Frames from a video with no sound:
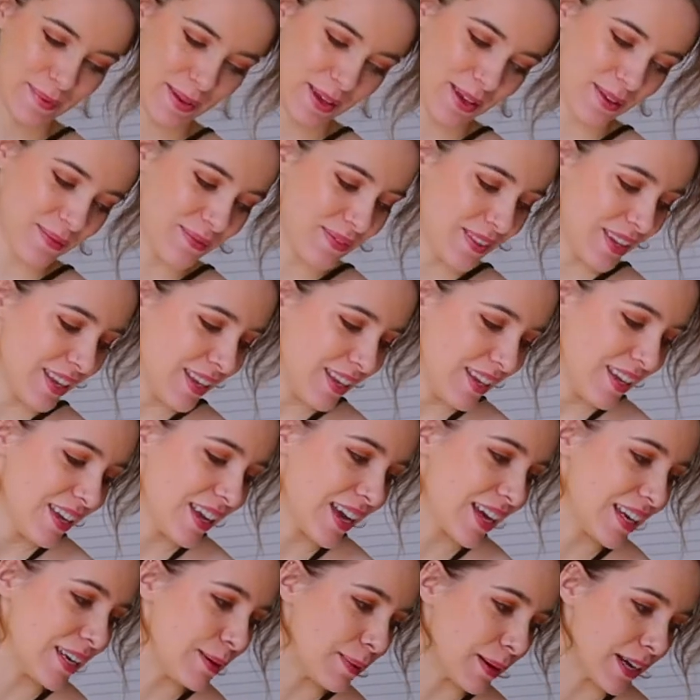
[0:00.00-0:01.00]
but
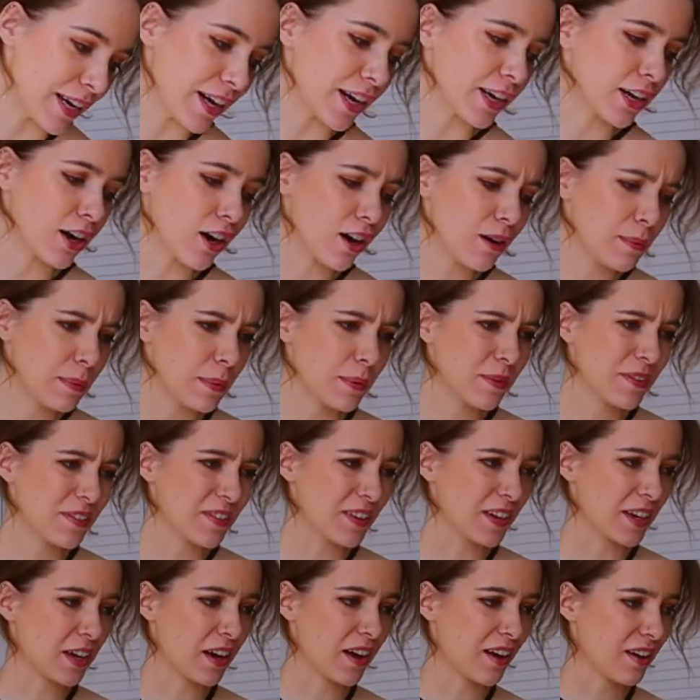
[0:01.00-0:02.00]
anyway, I can't remember if
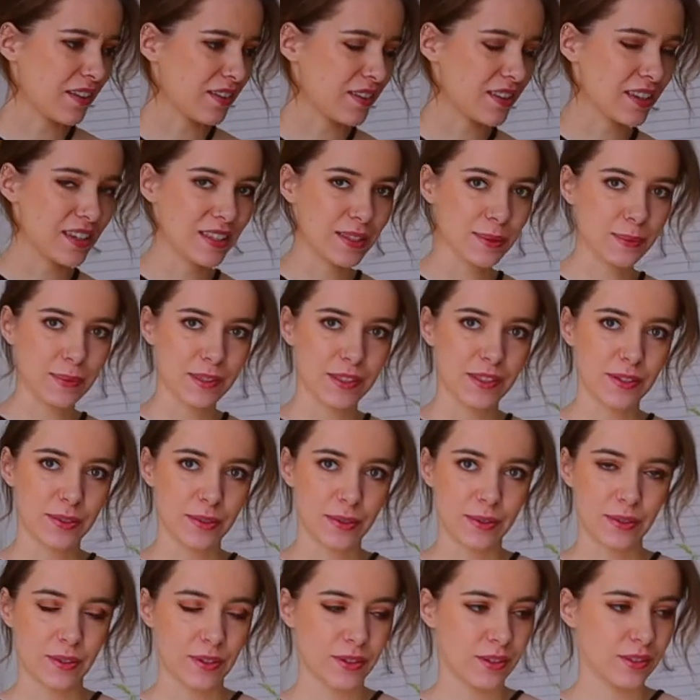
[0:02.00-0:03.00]
I cut these ones
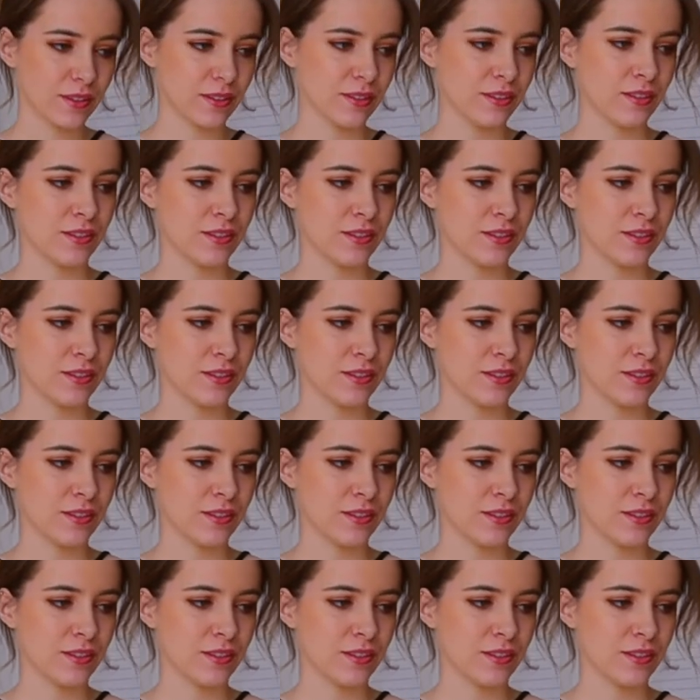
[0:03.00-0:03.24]
or not.